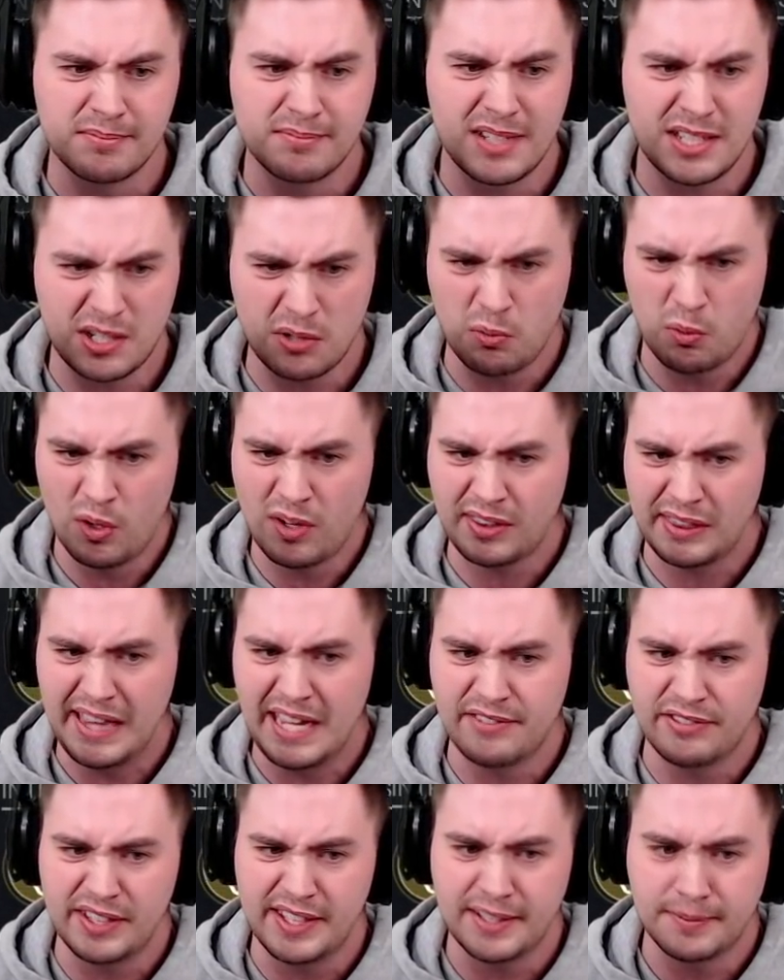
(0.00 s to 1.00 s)
Is it worth
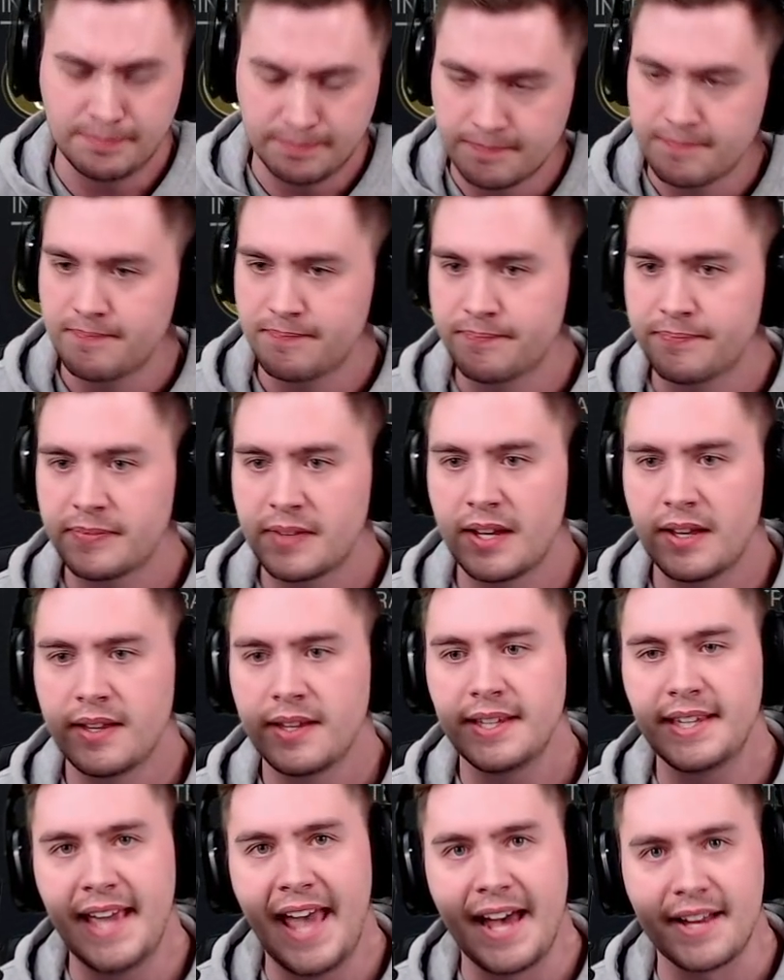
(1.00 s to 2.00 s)
leveling?
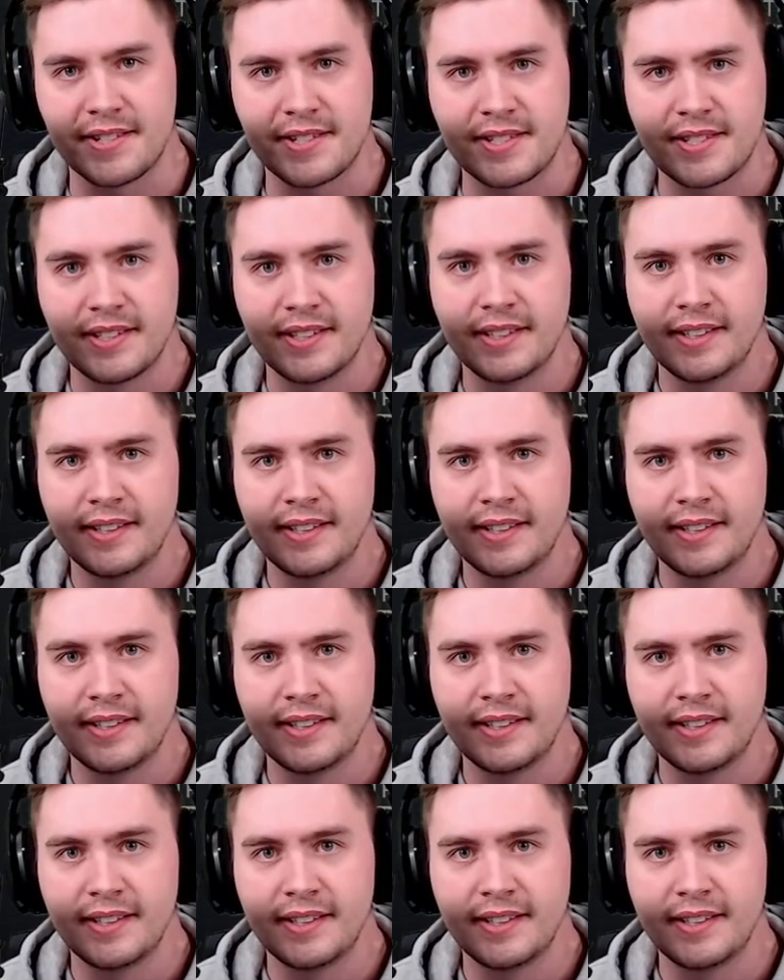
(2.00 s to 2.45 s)
Yes.